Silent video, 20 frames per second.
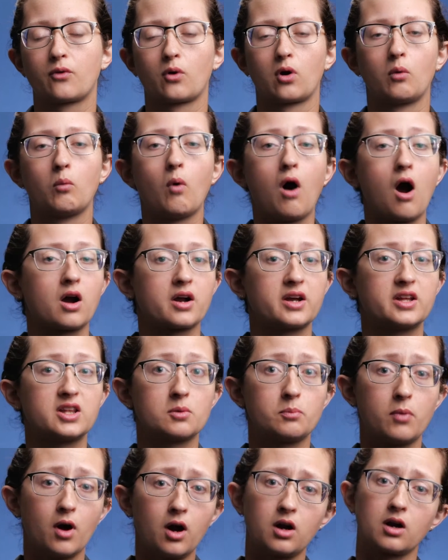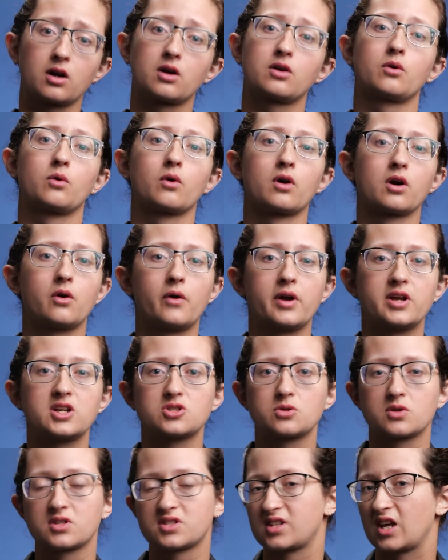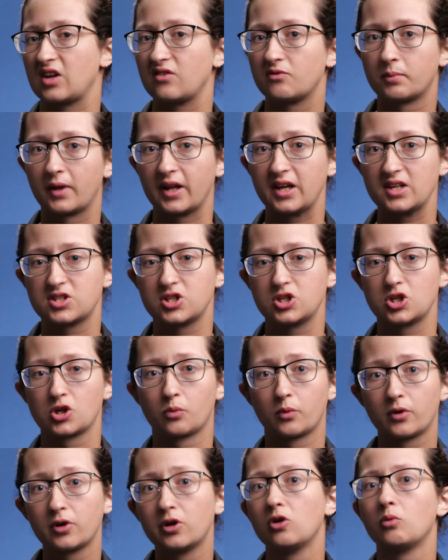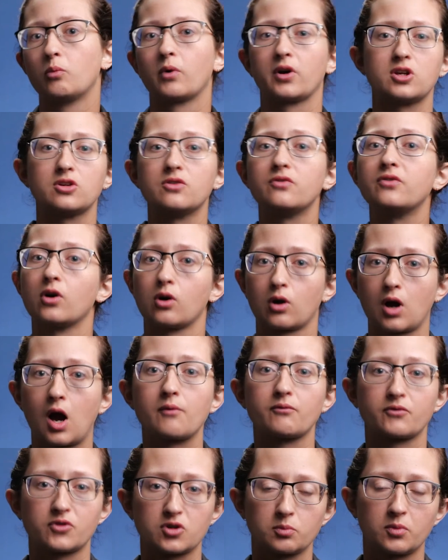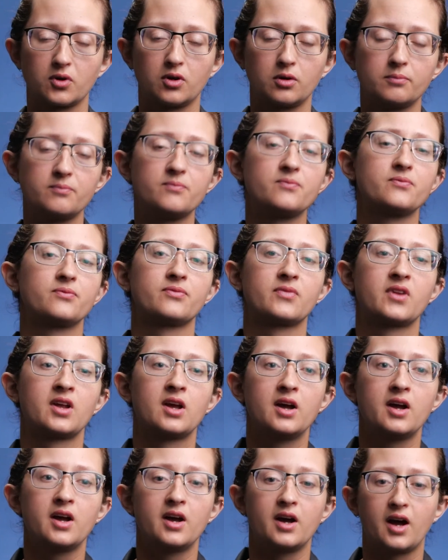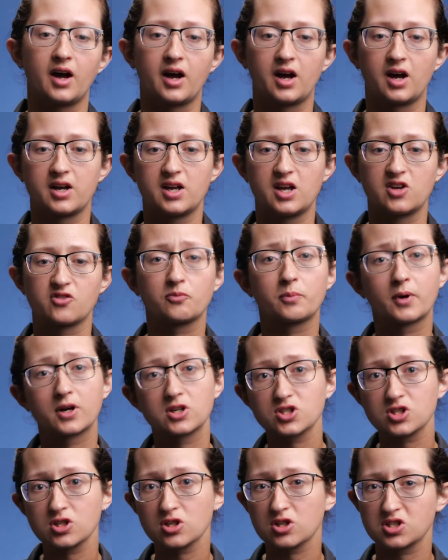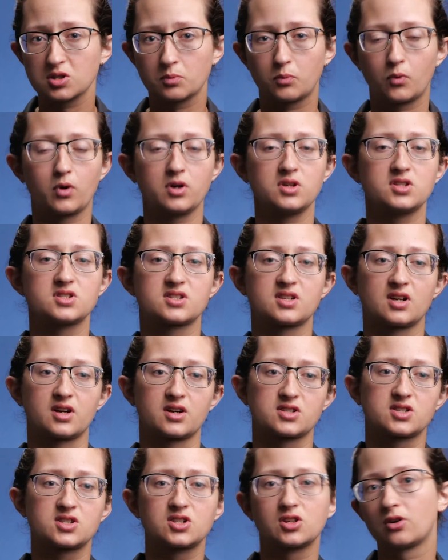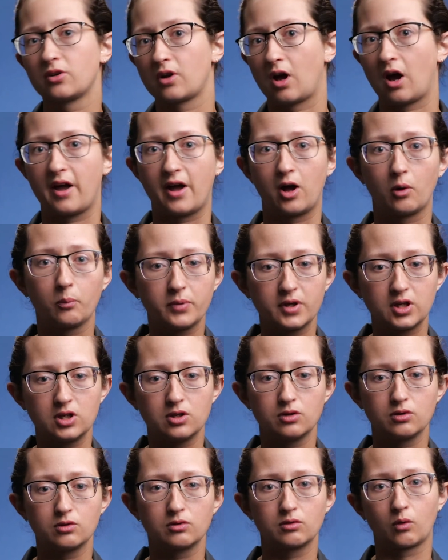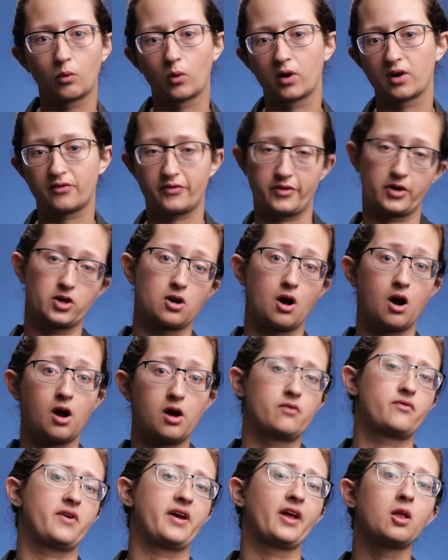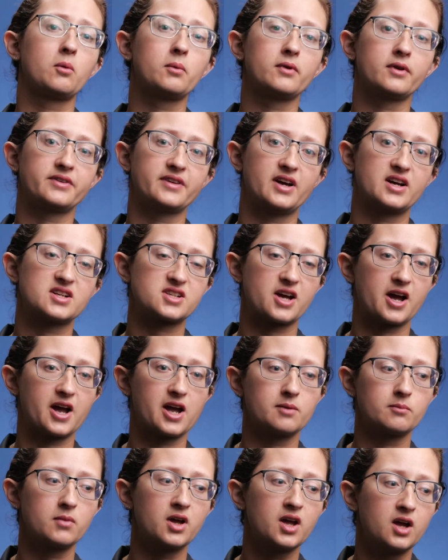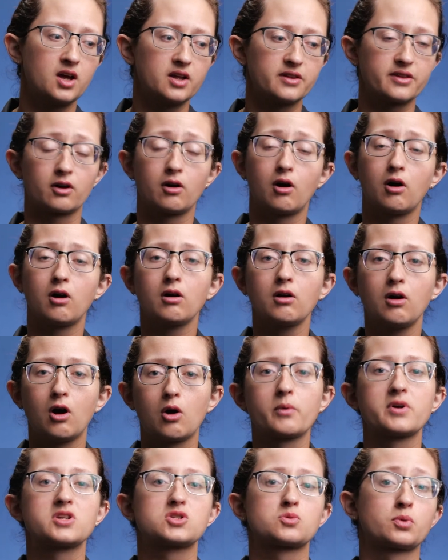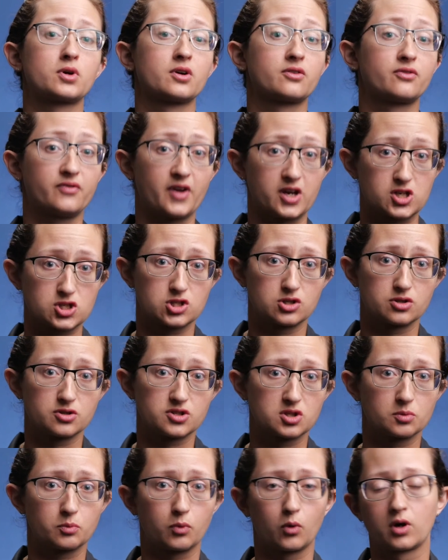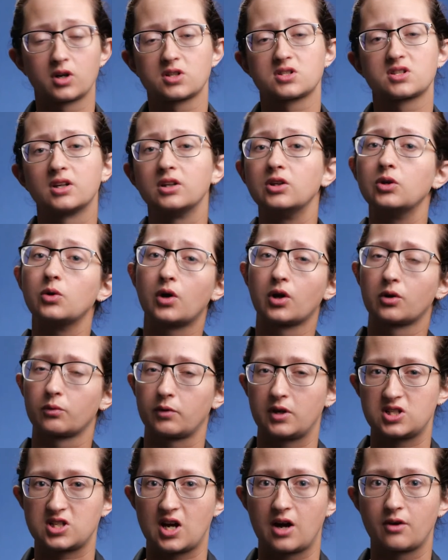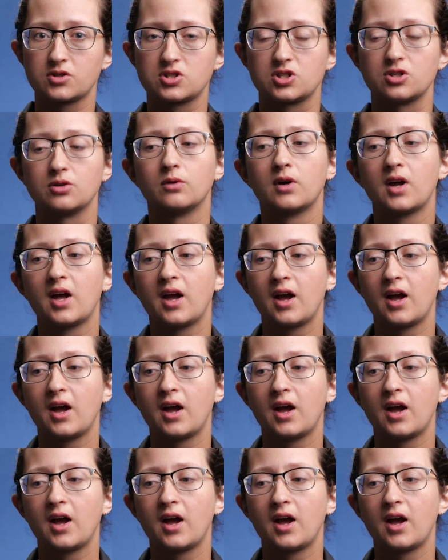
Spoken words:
for a walk in the park or going to a safe place in your room where you feel comfortable. If personal supports are still not helping you or if they're not available at that time, there are always professional supports that you can reach out to.